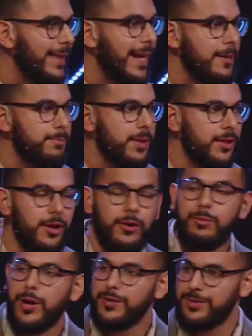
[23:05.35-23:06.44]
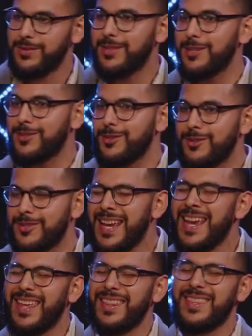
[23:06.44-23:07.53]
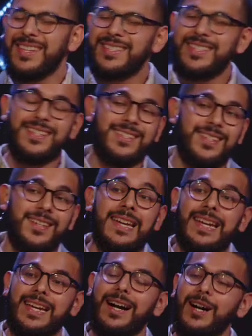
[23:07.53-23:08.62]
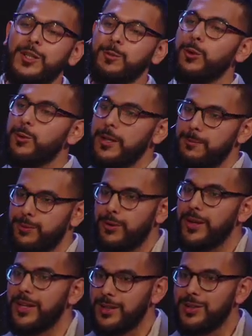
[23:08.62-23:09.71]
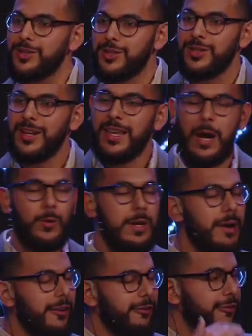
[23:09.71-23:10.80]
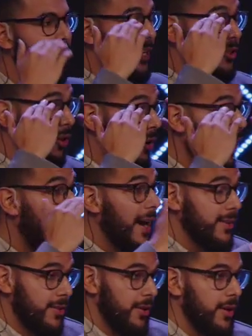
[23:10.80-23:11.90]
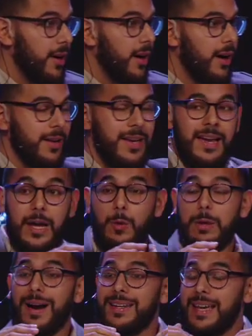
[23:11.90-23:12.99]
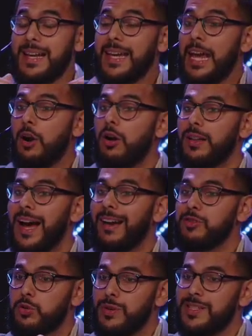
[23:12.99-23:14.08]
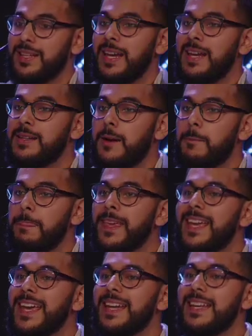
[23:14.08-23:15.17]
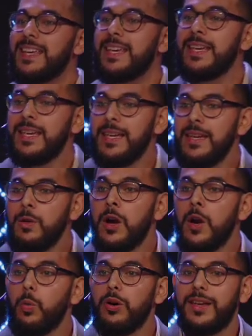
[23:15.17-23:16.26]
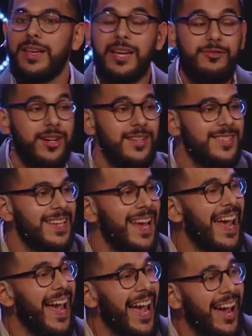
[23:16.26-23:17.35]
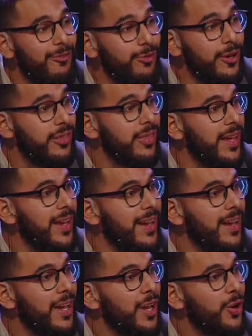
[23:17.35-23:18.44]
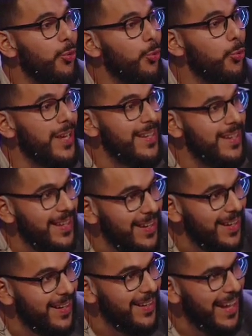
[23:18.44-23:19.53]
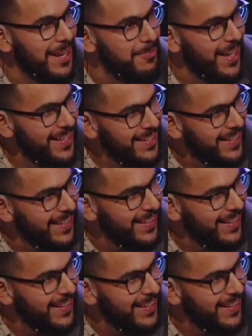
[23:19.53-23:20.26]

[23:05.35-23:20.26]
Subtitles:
And let it be known, brothers and sisters, that this is the gospel we preach, that we might fix our eyes on God, that we might dedicate our lives to his kingdom, and he will give us everything we need. Amen?